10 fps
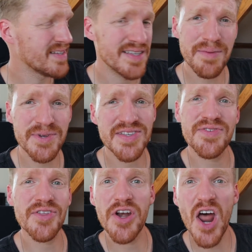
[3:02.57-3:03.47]
Not because
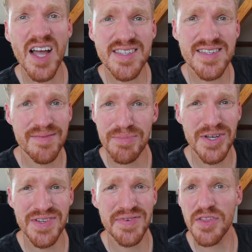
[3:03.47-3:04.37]
of all the knots and
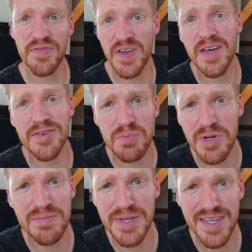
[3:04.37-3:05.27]
because of all the fails,
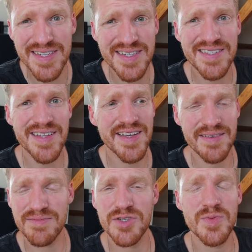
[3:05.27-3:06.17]
but because it's like
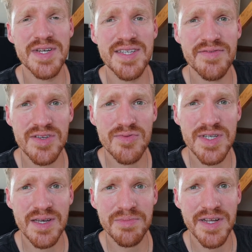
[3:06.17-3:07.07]
27
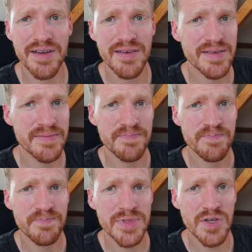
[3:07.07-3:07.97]
degrees up in here.
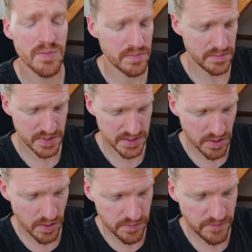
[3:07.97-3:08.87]
So let's
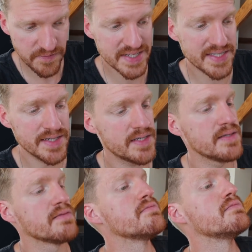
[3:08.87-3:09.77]
go fix it
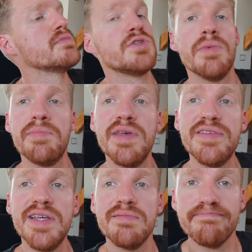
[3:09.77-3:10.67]
to my
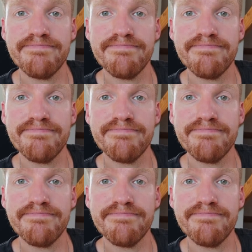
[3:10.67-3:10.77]
PFD.